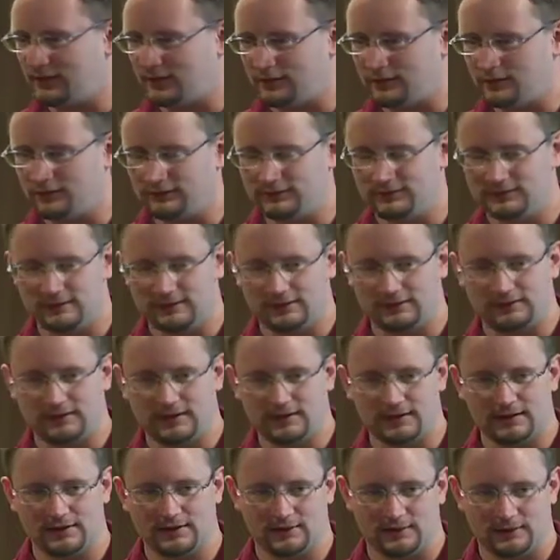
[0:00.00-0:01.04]
and when it goes
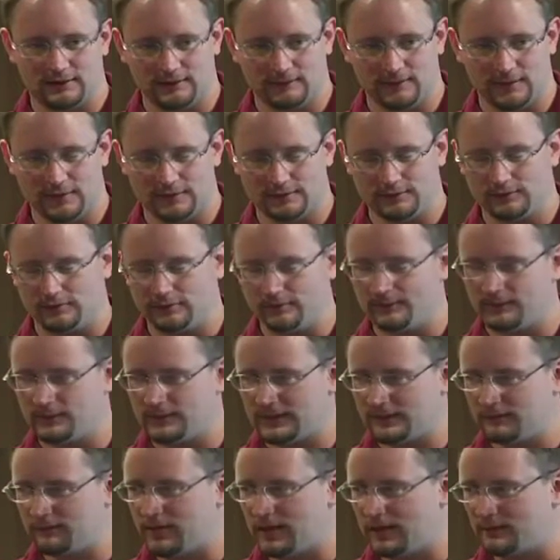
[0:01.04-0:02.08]
to the secondary
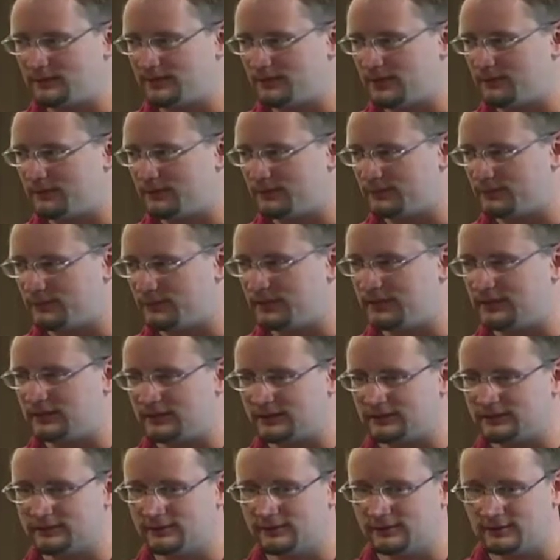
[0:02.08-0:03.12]
individual, it pops up
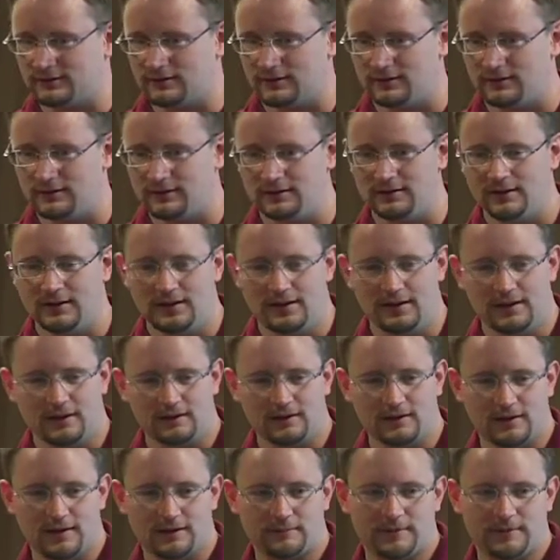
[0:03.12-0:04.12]
as being an external call.